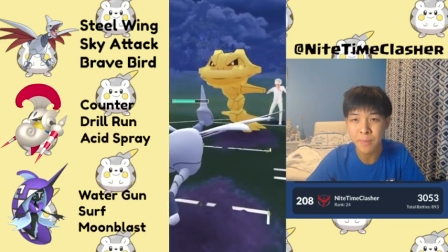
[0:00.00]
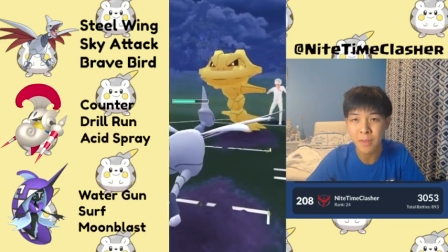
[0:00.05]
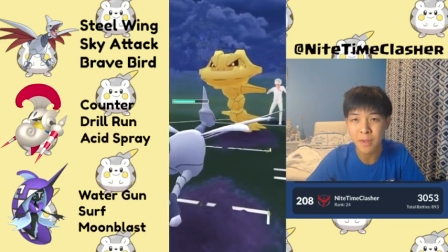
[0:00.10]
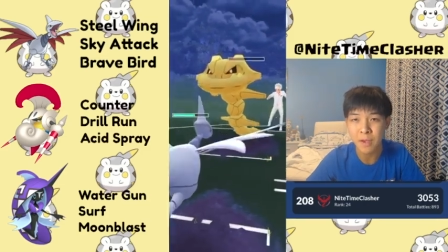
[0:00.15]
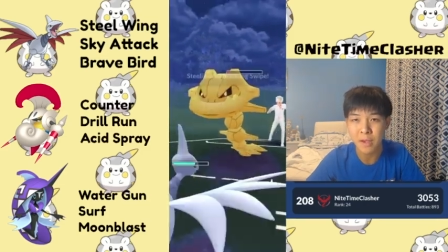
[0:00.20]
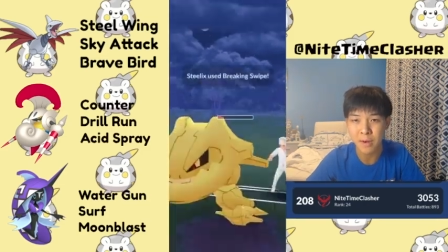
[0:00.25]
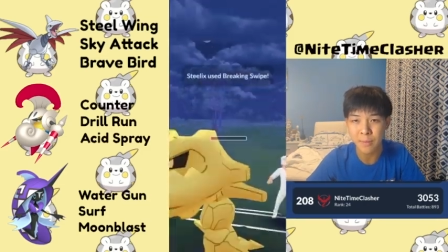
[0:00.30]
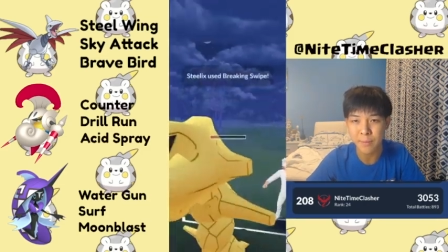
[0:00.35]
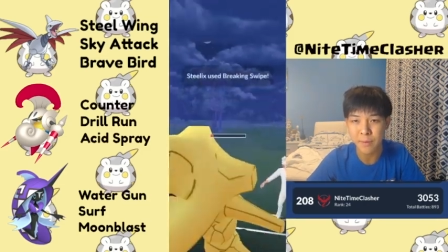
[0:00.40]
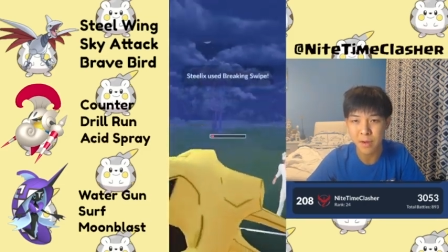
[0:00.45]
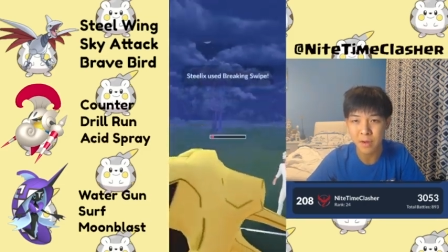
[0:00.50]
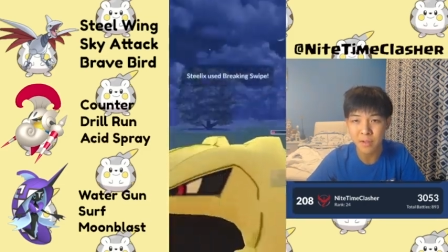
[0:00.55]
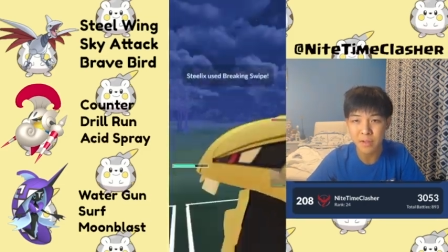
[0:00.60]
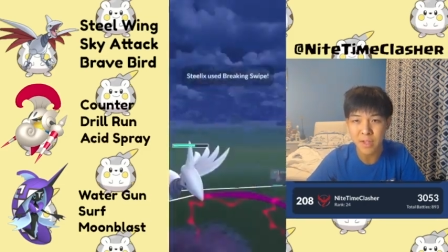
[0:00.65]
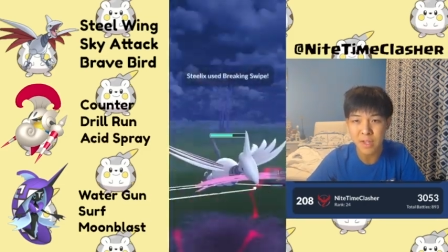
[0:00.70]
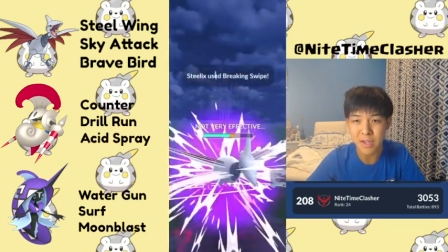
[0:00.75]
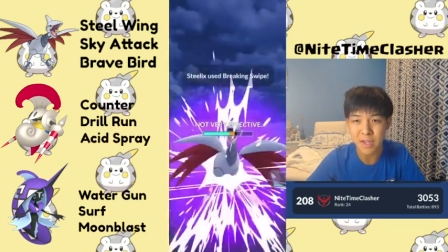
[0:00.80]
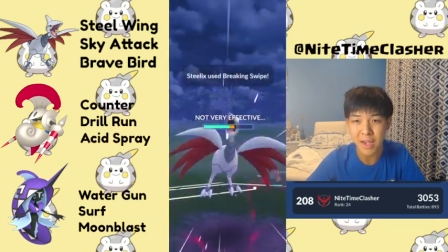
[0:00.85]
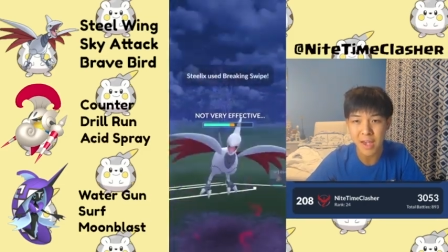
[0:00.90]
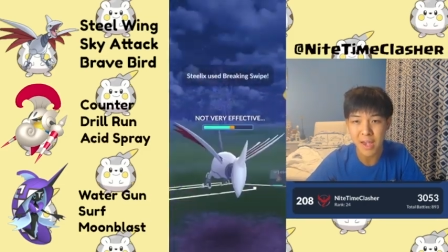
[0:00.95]
It appears
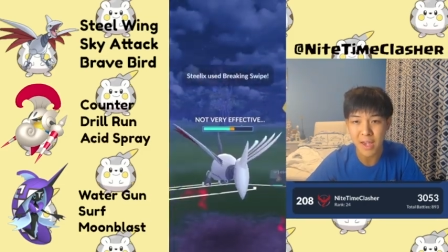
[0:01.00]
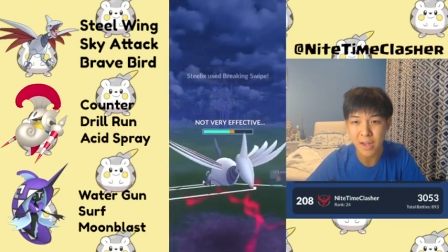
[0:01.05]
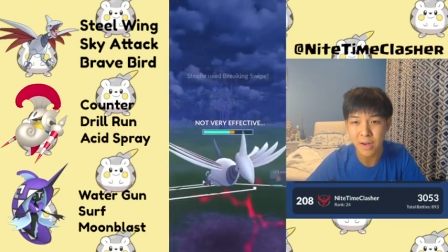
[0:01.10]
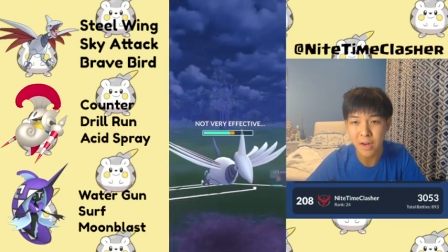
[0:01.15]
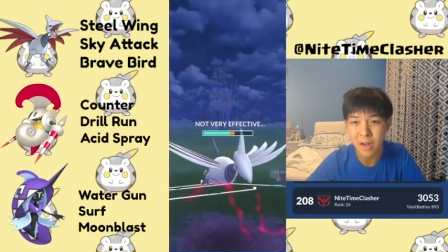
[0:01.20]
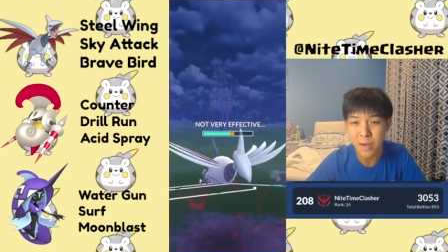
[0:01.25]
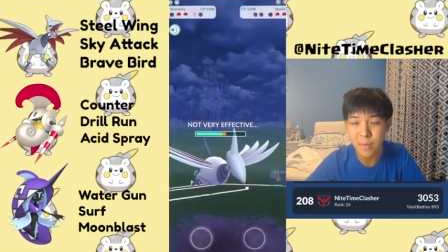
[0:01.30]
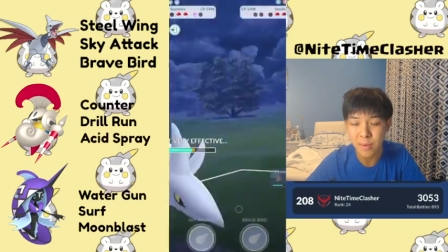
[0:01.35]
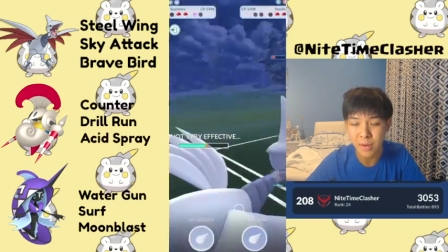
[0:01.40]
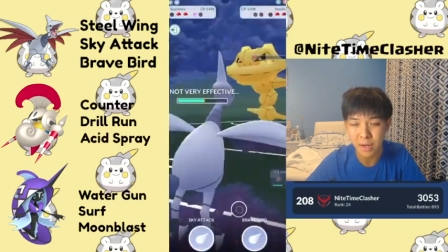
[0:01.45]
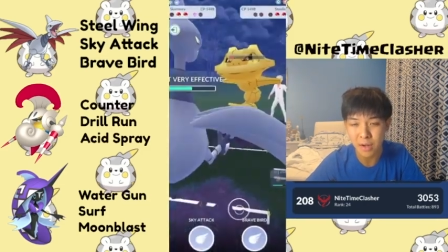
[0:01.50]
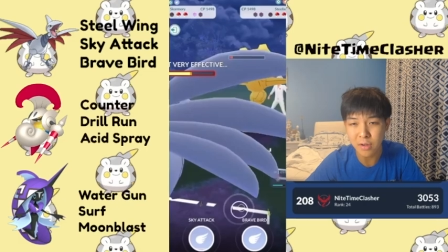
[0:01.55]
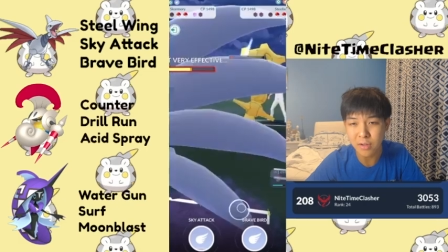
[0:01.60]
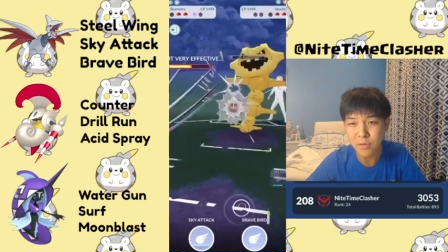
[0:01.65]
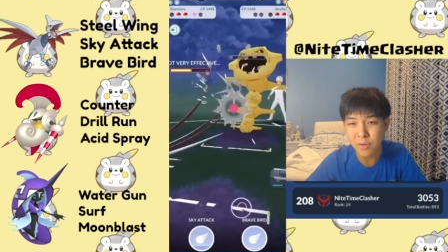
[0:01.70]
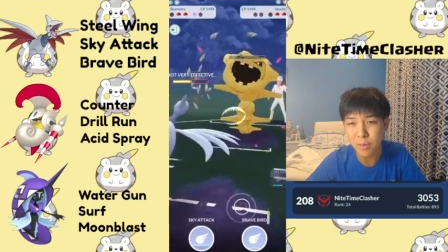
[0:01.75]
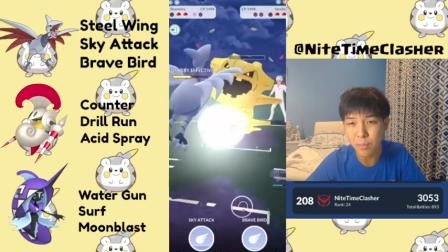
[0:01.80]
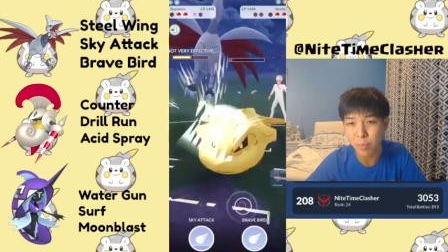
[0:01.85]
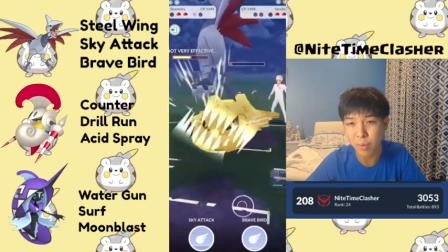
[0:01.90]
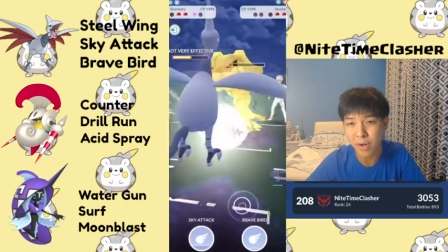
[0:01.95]
he can, but it goes
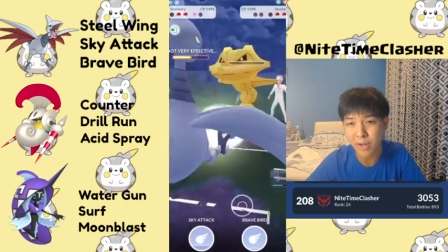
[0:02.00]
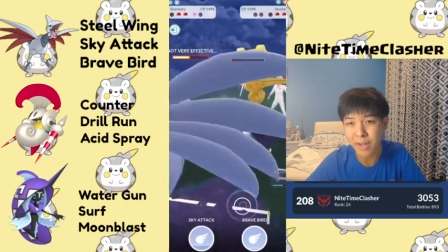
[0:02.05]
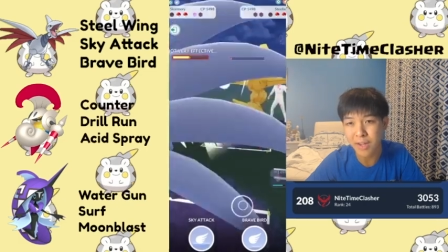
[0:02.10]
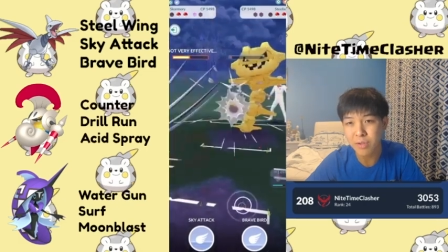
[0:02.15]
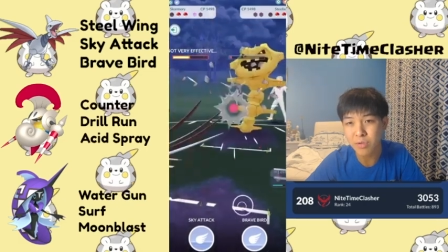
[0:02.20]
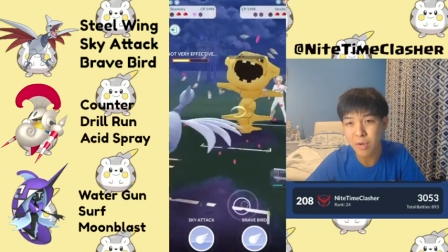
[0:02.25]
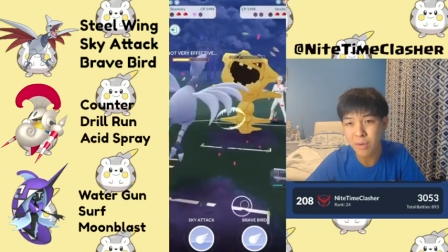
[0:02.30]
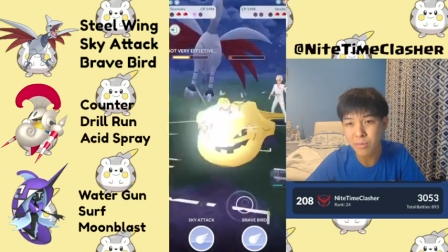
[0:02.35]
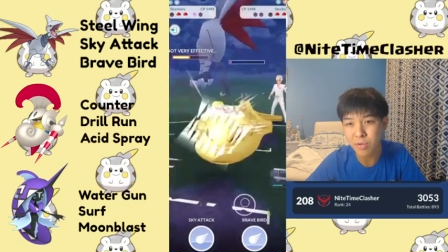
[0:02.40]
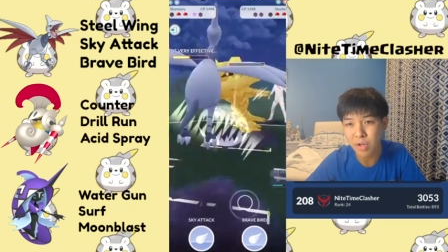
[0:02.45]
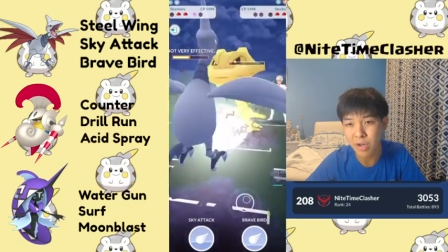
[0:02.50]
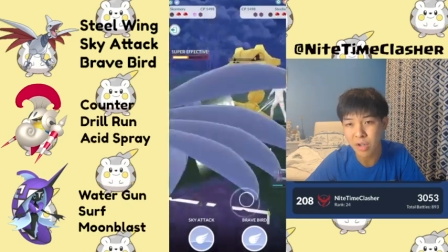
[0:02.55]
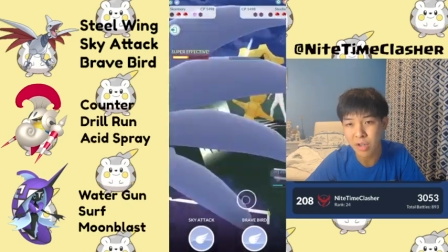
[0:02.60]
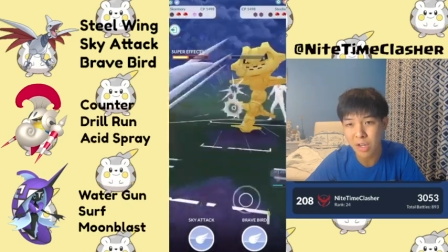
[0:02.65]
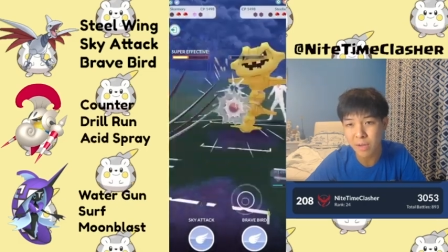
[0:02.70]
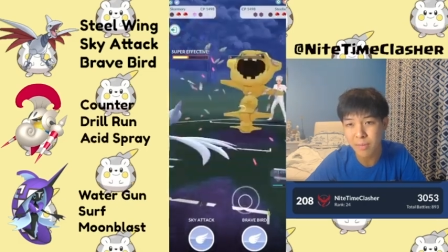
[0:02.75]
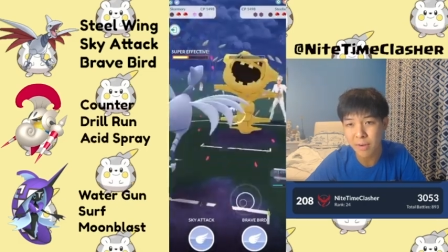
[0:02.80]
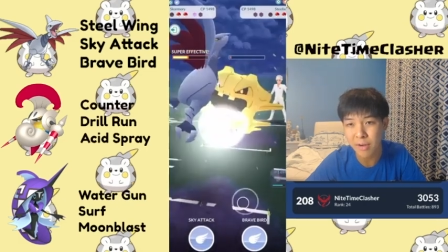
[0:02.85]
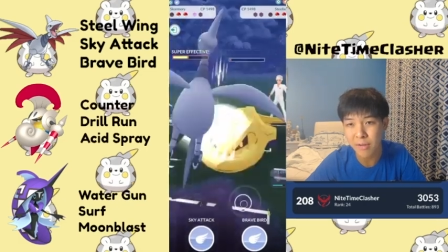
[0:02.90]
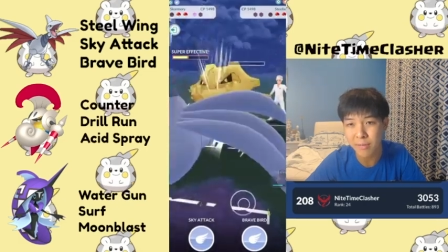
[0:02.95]
for a Breaking Swipe trying
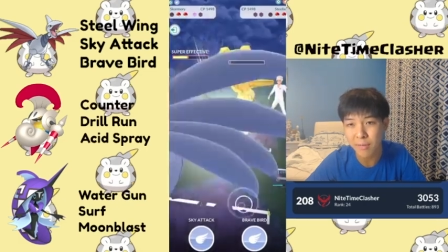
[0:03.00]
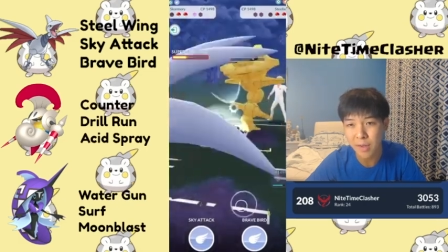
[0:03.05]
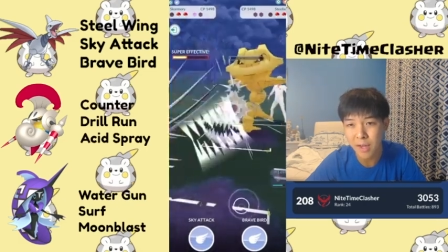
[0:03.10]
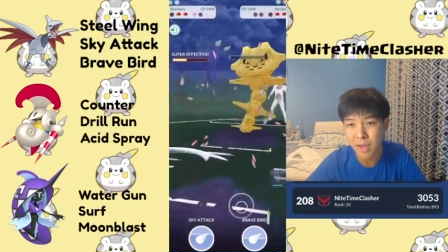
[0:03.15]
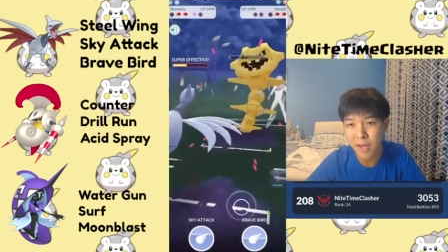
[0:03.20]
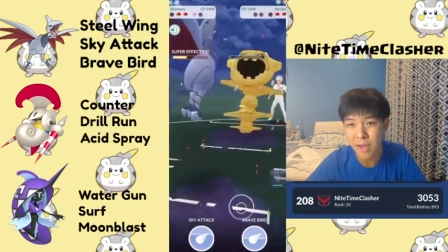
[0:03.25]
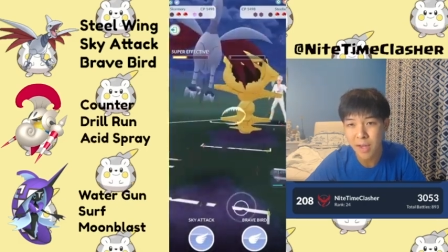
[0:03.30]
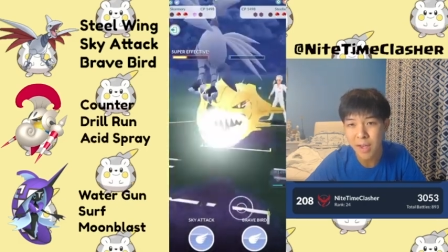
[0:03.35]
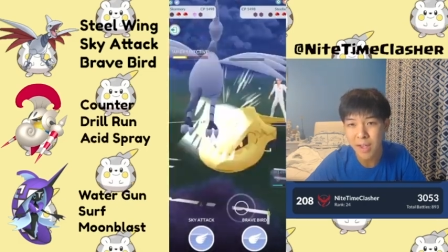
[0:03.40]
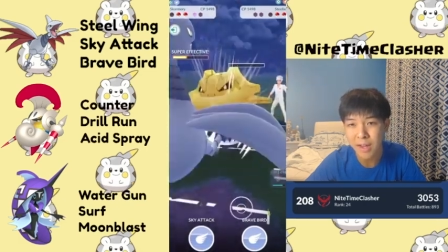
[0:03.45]
to debuff me